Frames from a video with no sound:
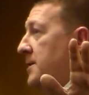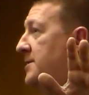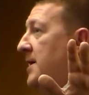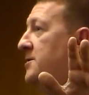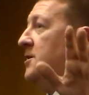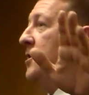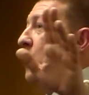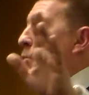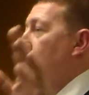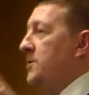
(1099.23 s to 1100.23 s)
He says,
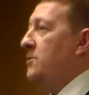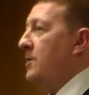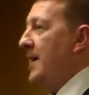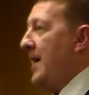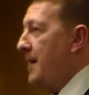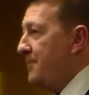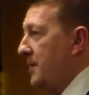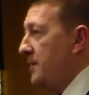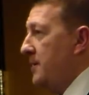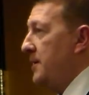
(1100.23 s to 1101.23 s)
what's going to
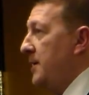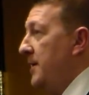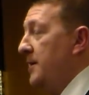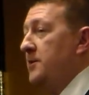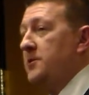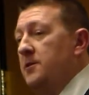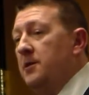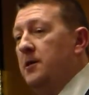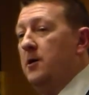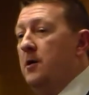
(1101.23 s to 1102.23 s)
happen is
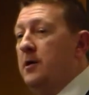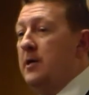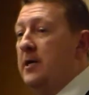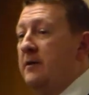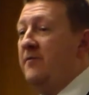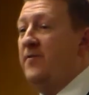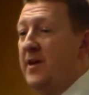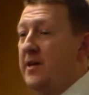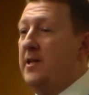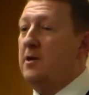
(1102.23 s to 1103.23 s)

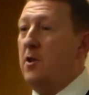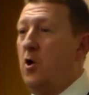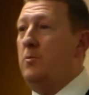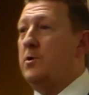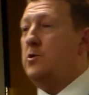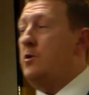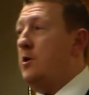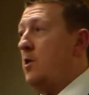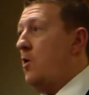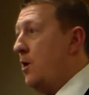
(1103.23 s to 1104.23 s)
Enfiniti Global is going
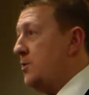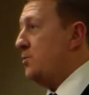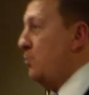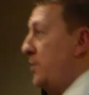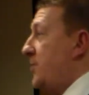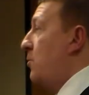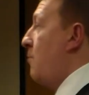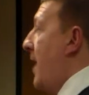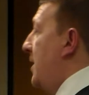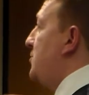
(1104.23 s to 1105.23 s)
to launch with the
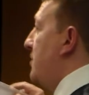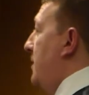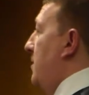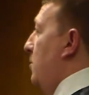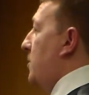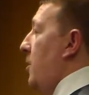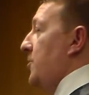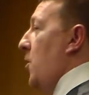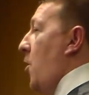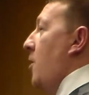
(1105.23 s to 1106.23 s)
Roger Hill, we
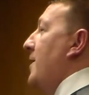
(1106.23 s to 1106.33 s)
call it the